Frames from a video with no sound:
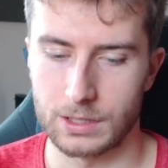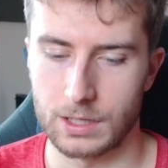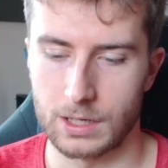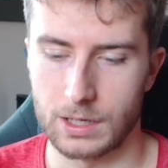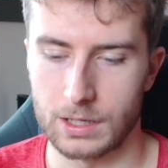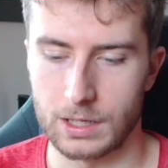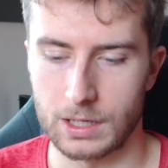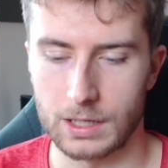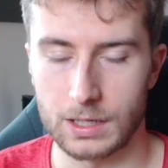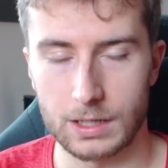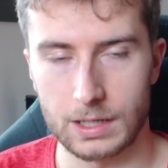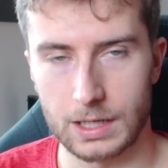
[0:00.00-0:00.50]

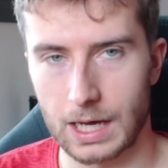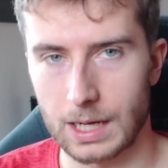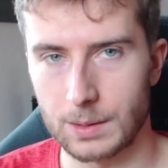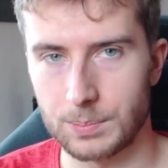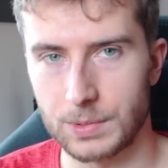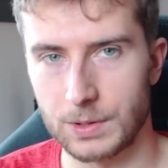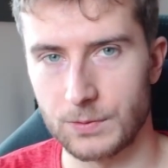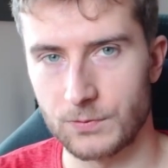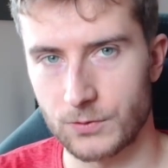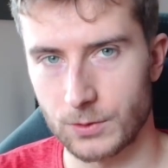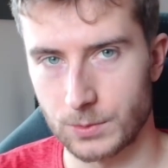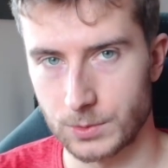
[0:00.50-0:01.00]
a light
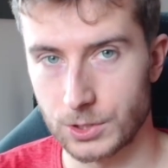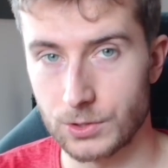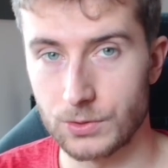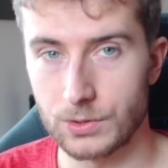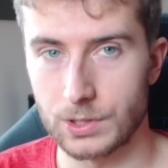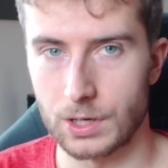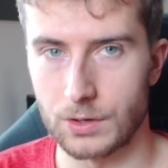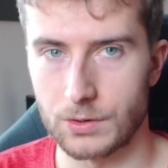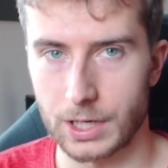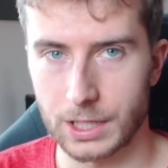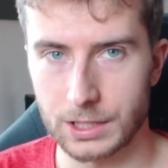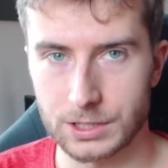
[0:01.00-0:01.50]
beam from two
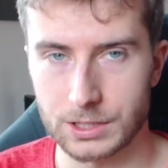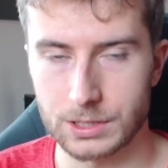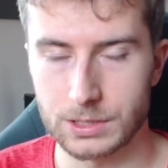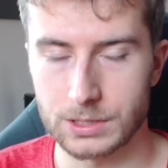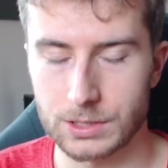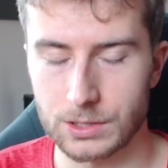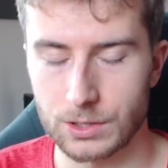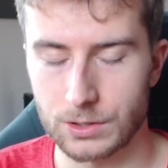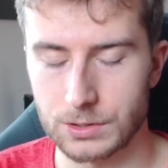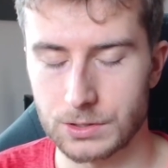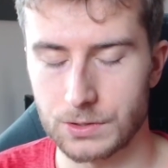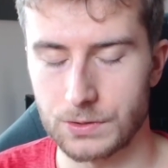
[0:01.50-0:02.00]
directions
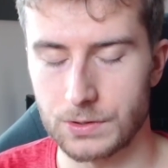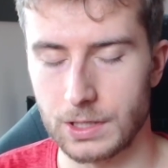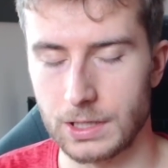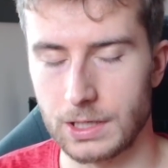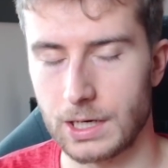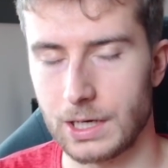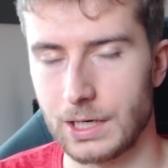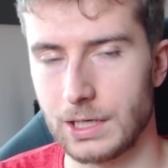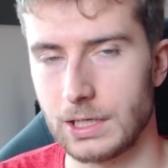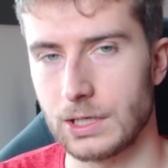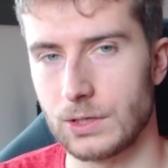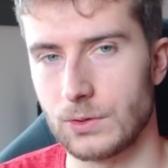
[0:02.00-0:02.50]
onto the
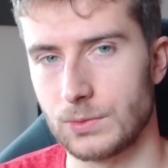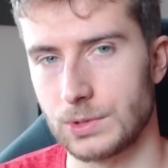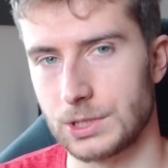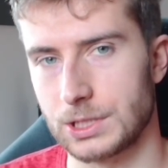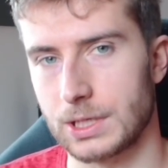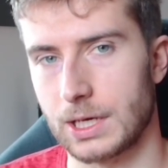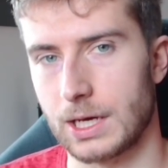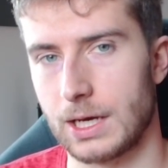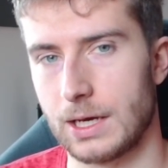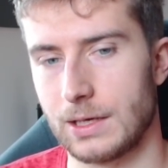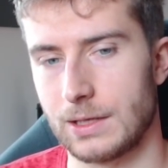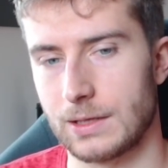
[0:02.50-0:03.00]
knight, in which
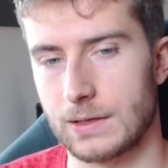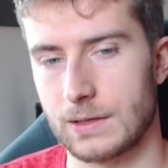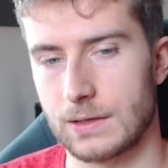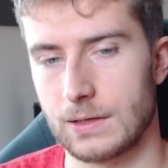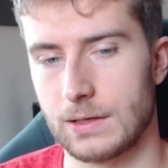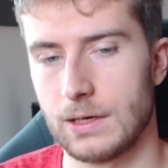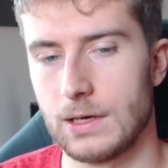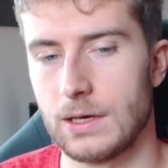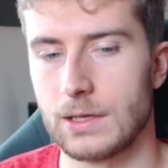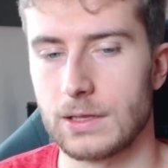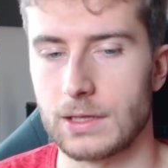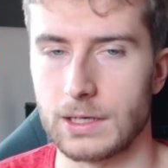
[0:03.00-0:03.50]
case
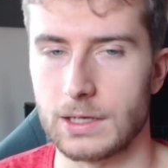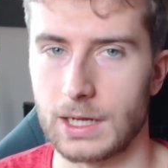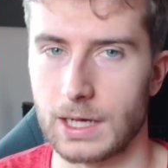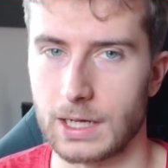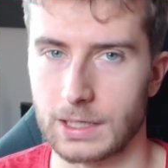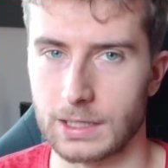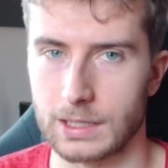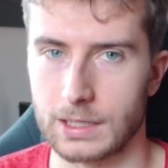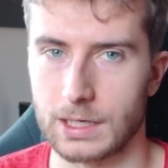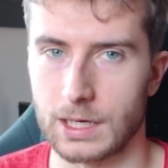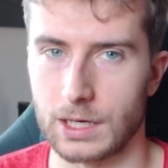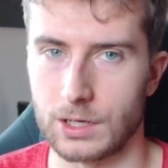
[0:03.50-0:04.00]
the knight
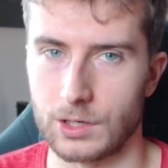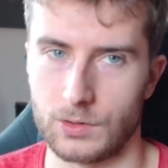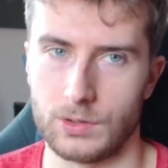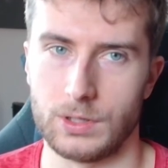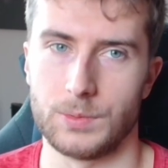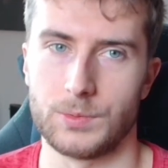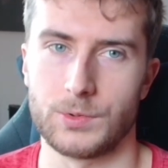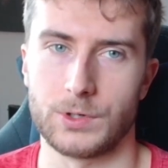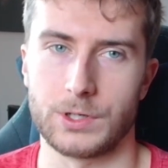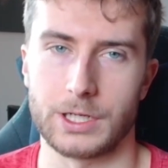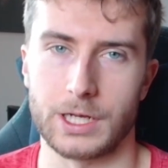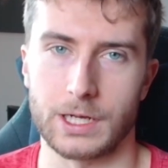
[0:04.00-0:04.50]
can only
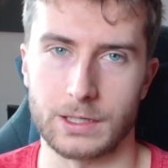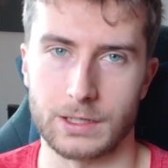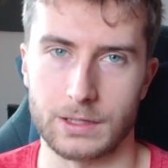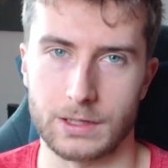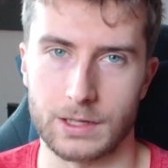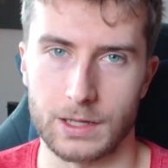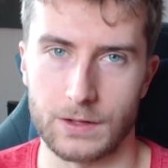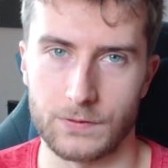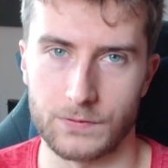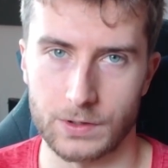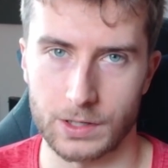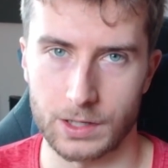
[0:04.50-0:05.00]
protect
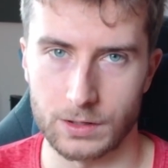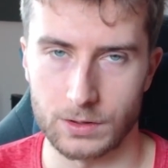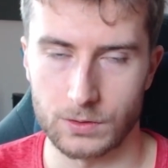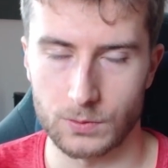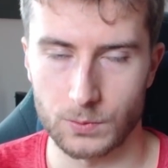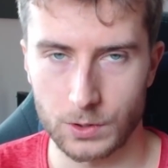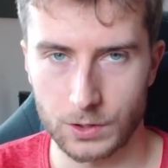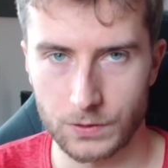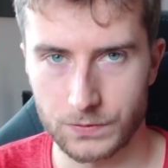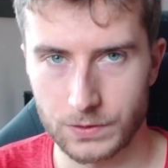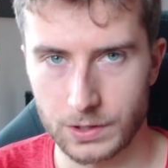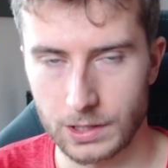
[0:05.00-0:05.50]
itself against
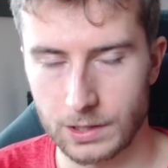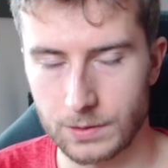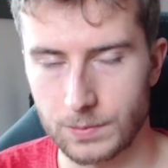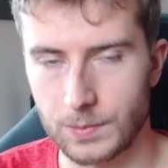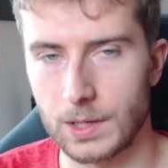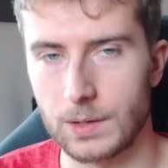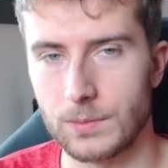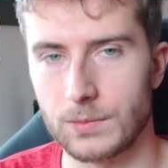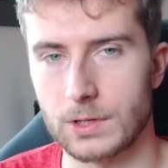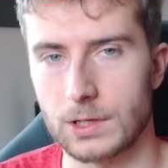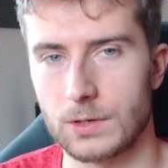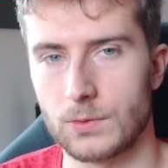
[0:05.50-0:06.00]
one of these
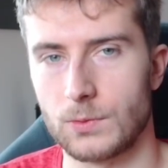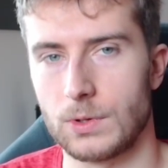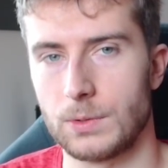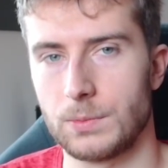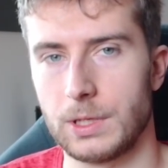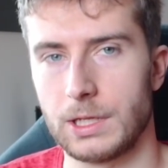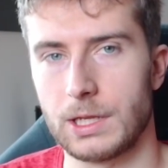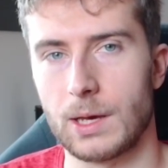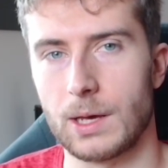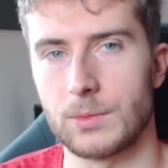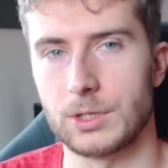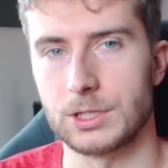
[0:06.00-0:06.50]
beams and will be
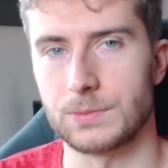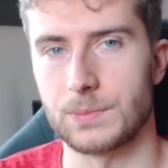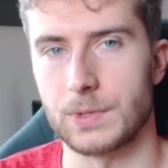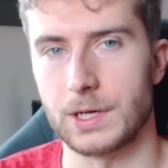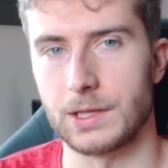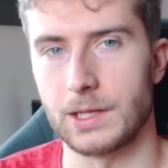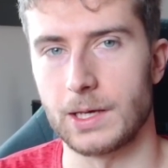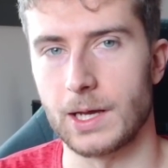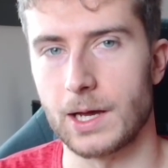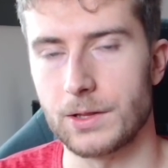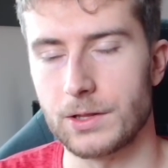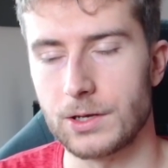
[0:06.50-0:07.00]
damaged by
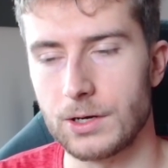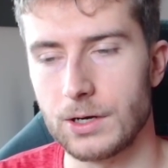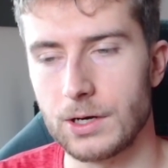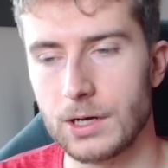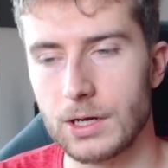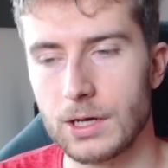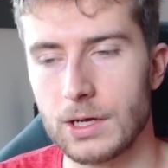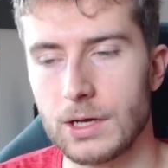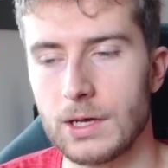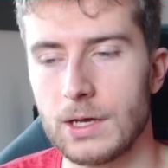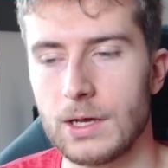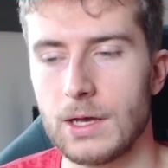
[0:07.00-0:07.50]
the other.
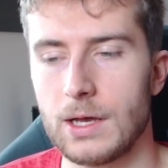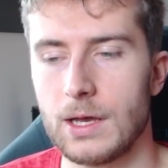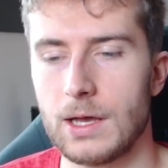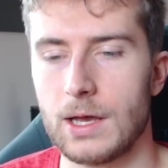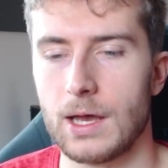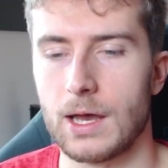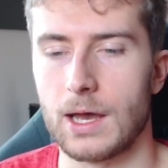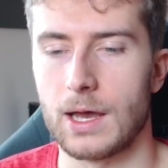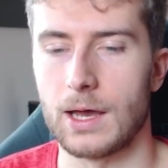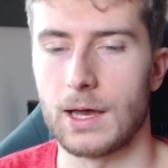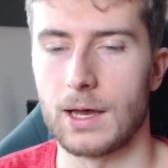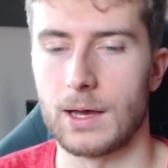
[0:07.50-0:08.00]

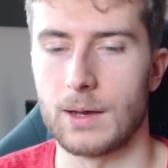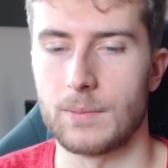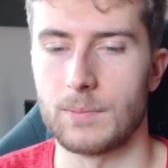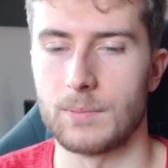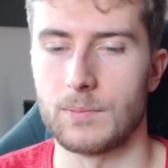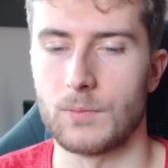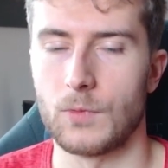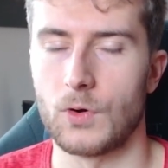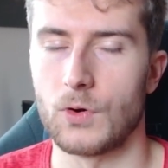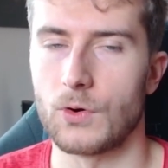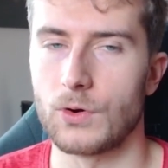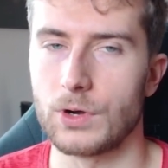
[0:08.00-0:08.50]

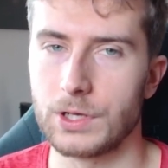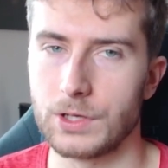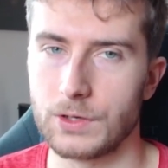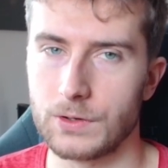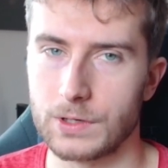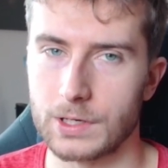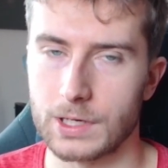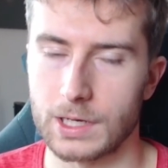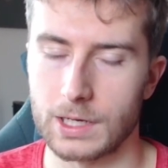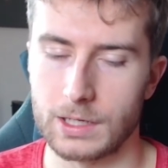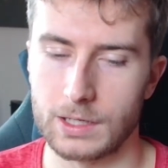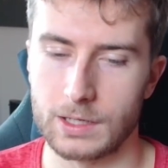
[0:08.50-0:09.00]
Or you
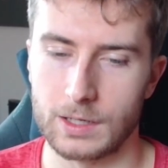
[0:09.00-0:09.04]
can